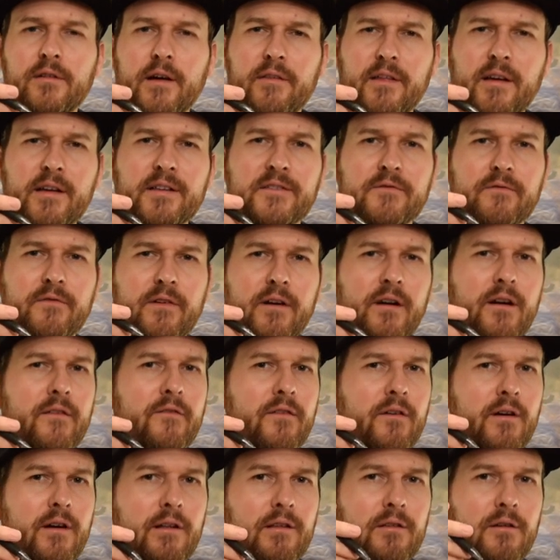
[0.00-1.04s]
I think it's very,
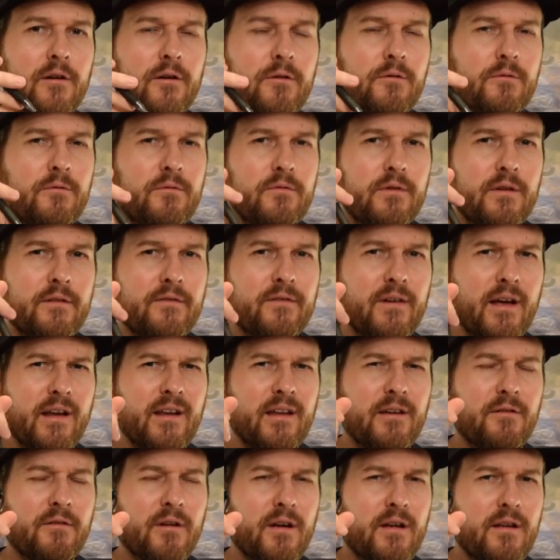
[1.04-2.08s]
very low, if
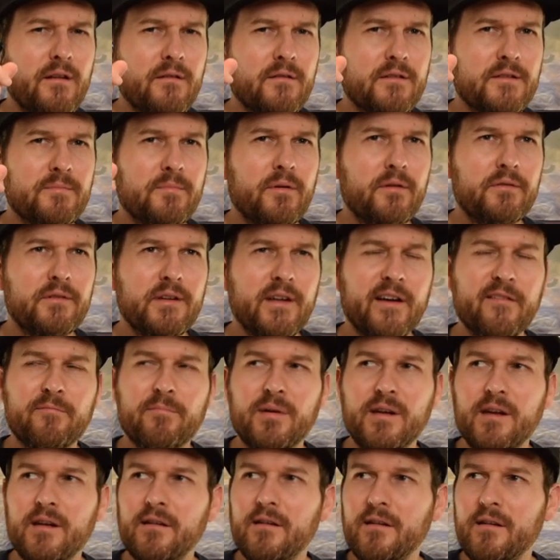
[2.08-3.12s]
any, right? Does Pulteney have
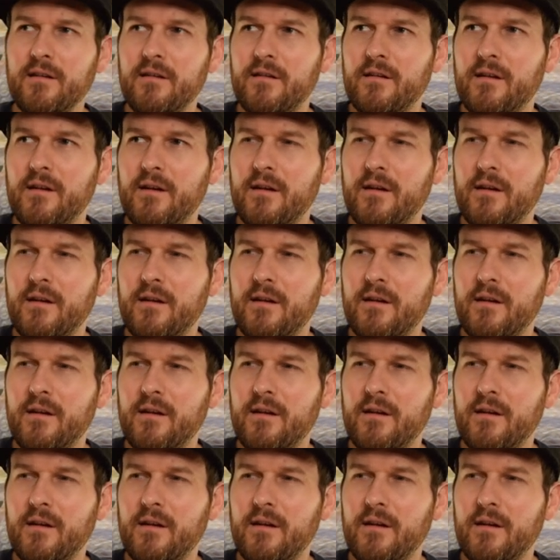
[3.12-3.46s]
peat in it?